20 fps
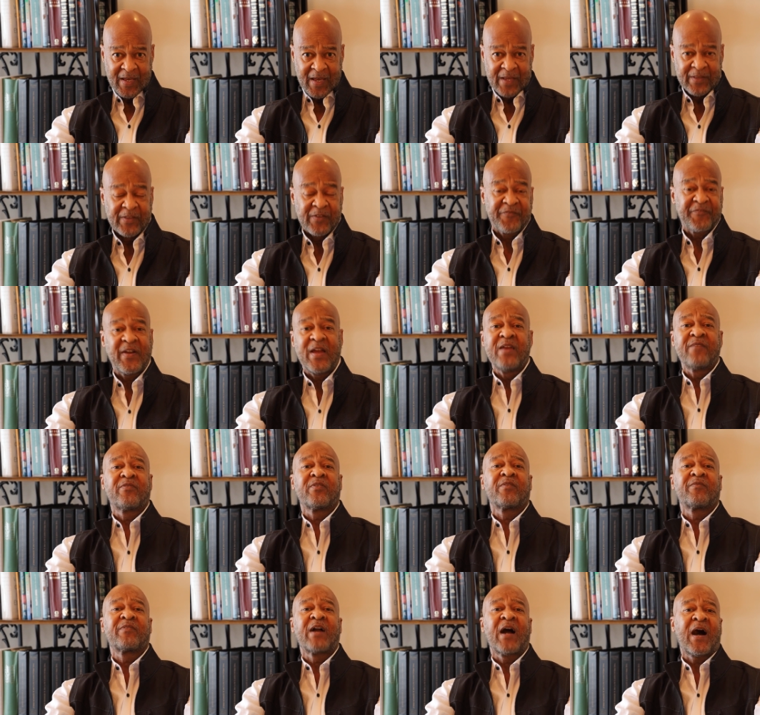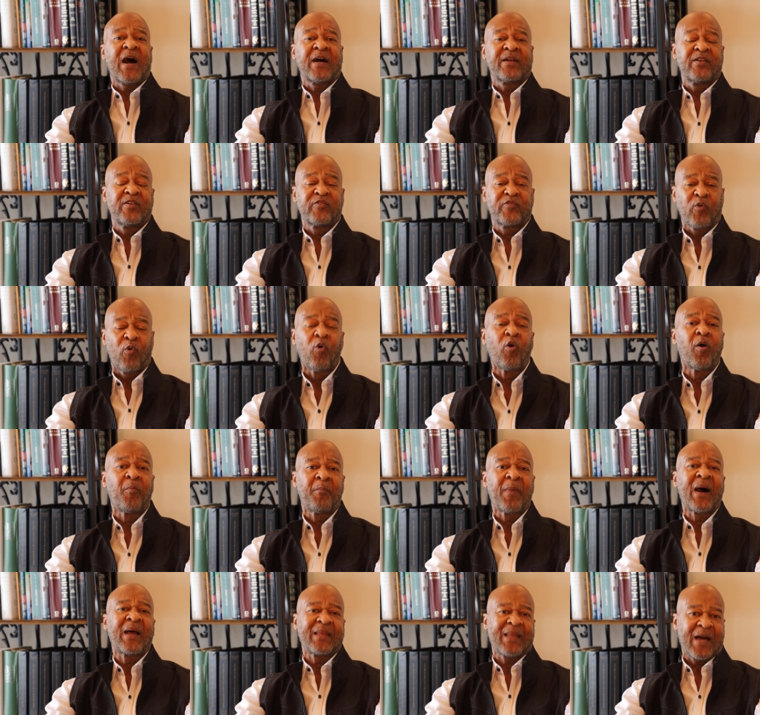and the favor of God is
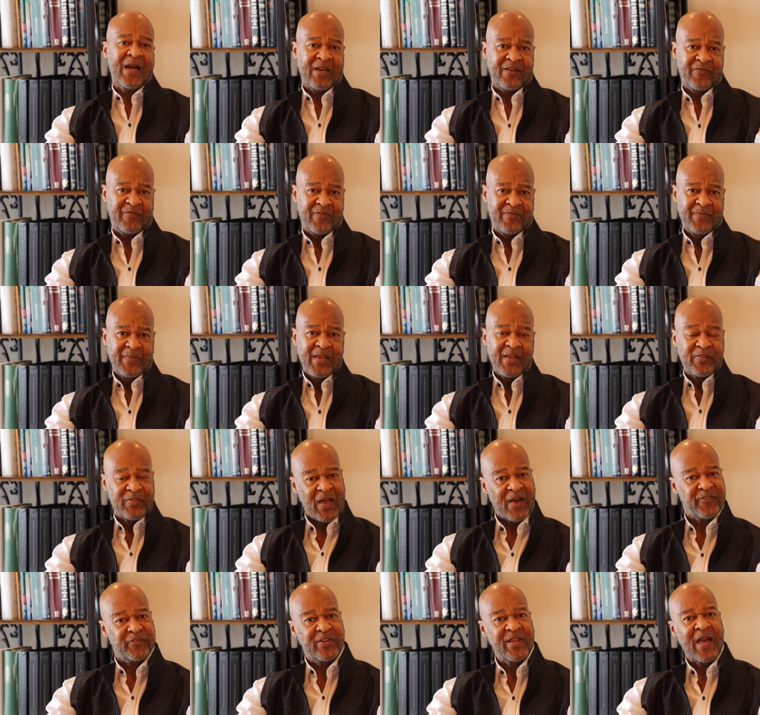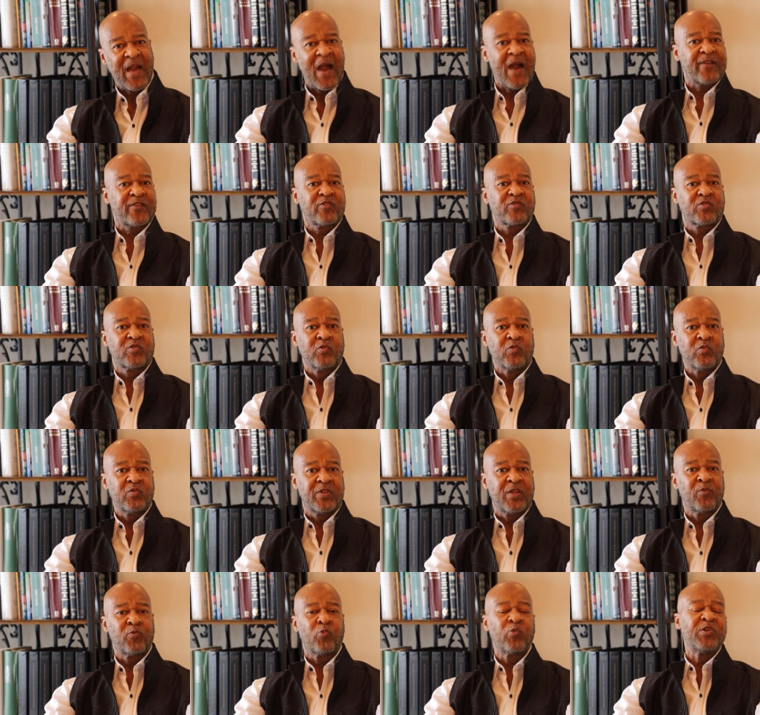on my life. That's the
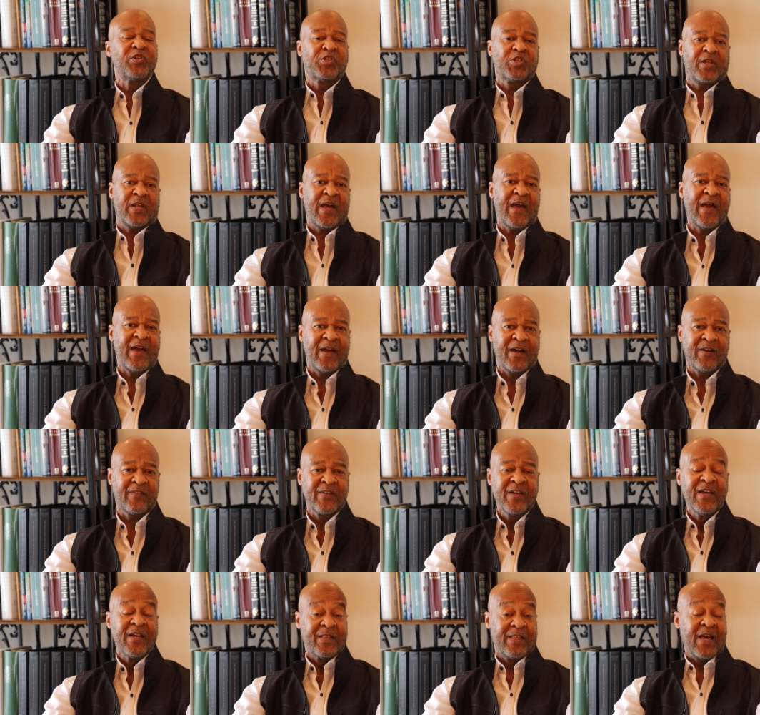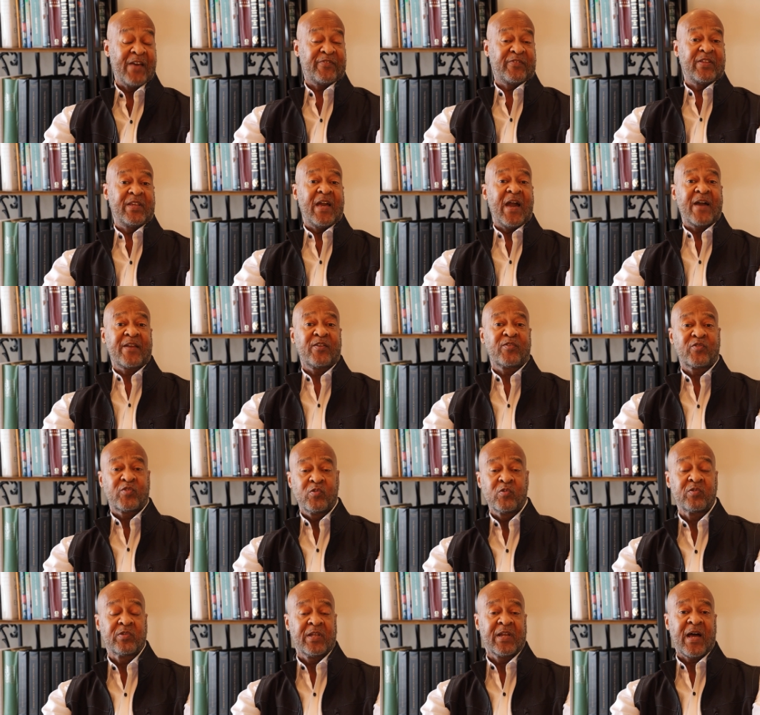attitude that we should have. That's the
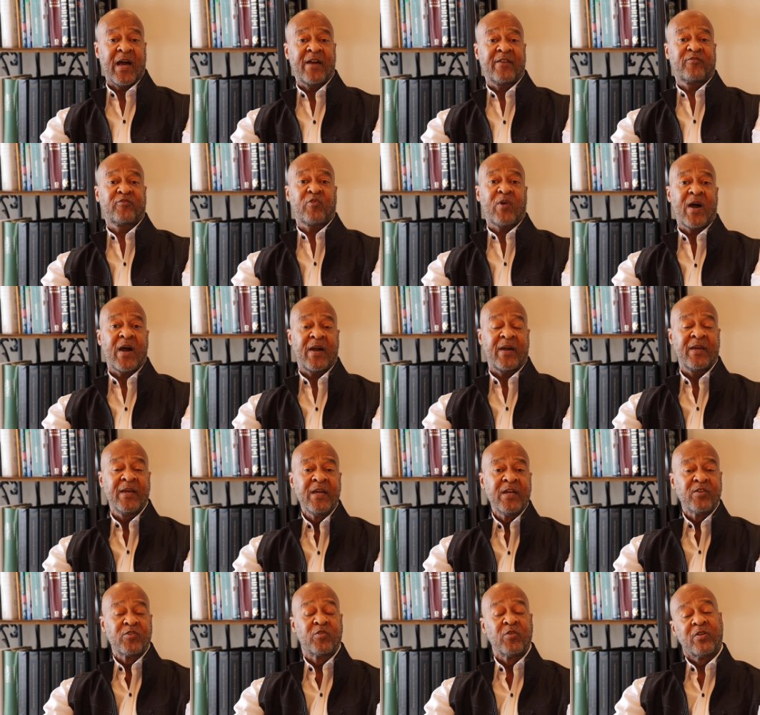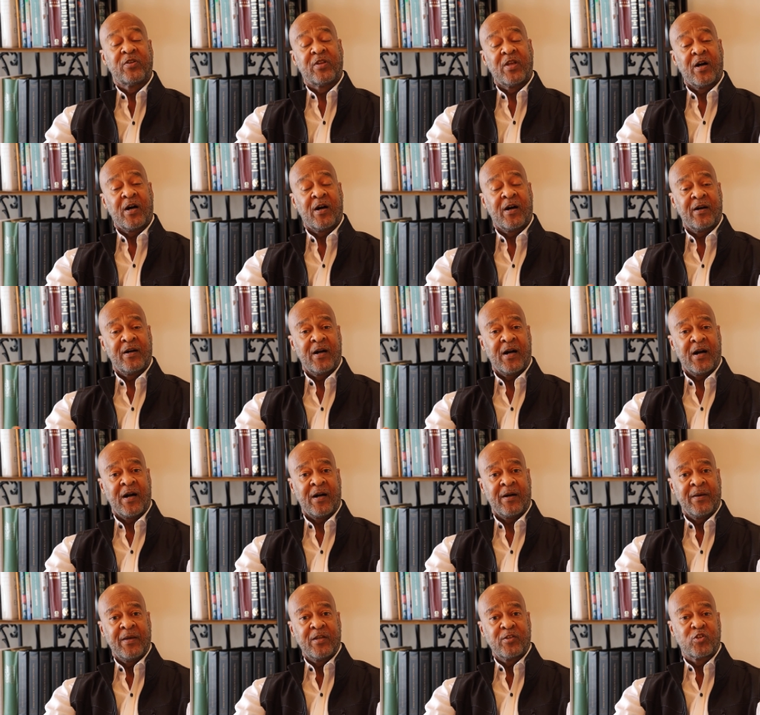attitude that I try to, to,
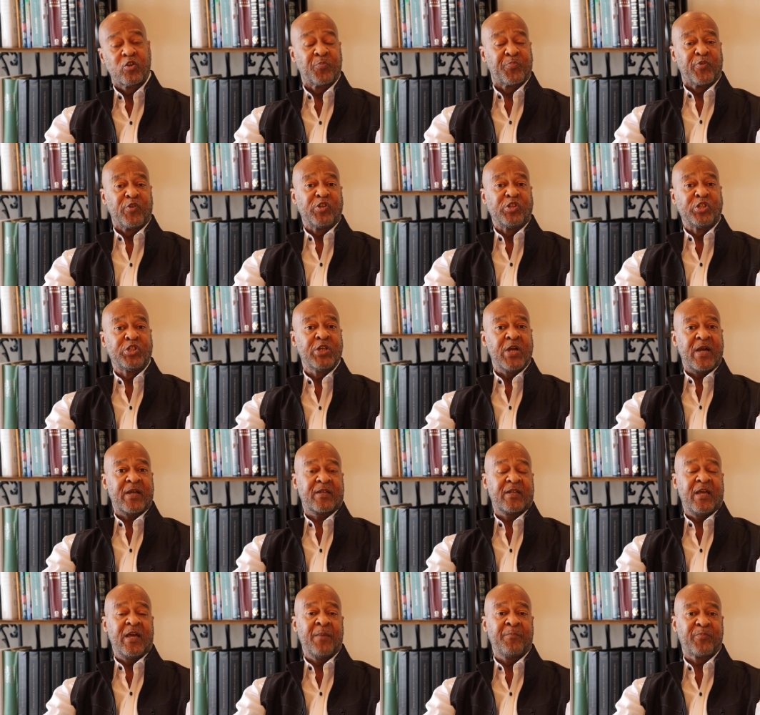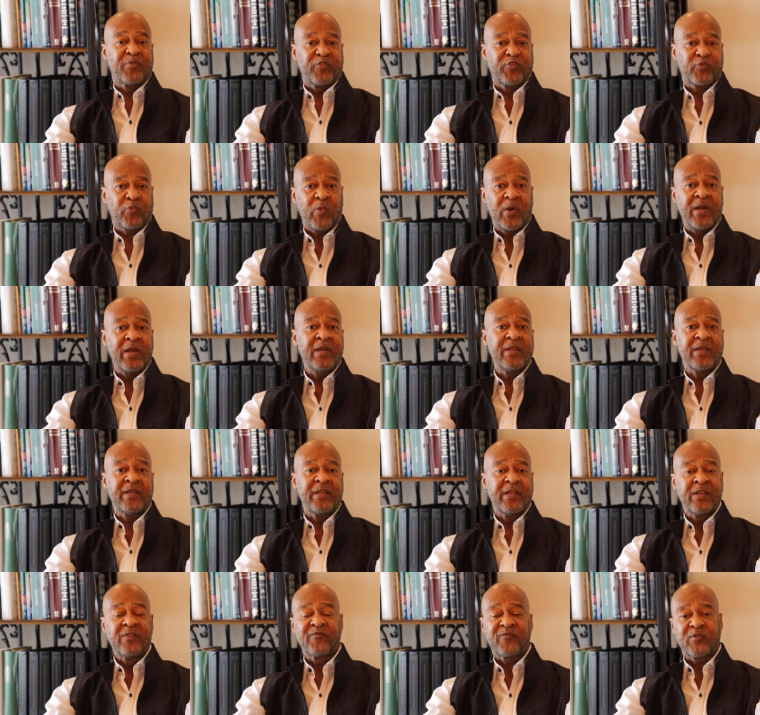uh, to, project and persuade
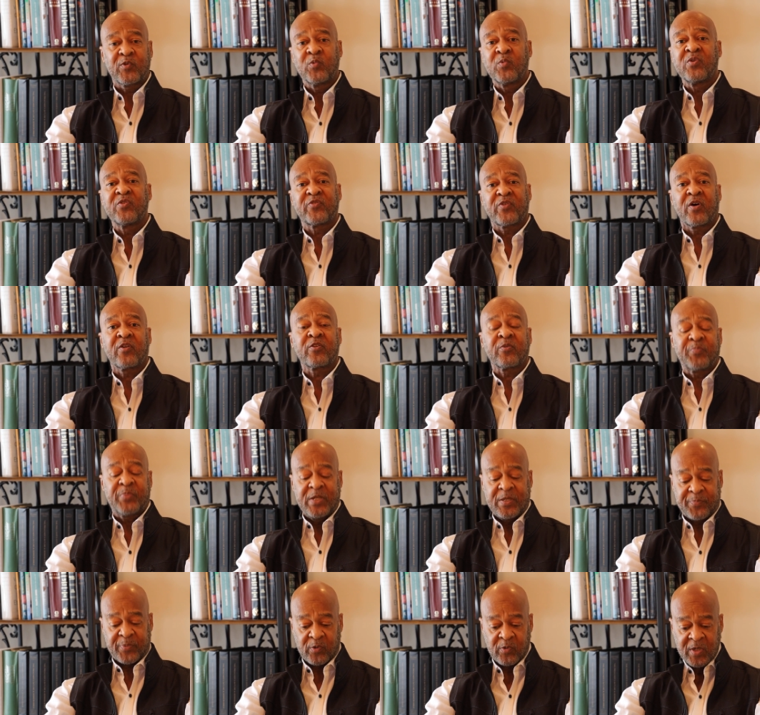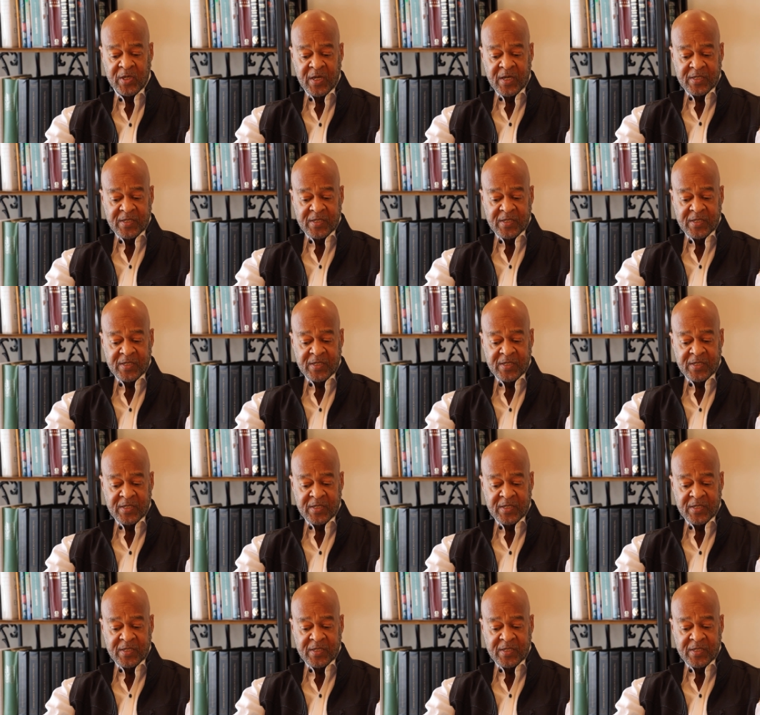and influence other people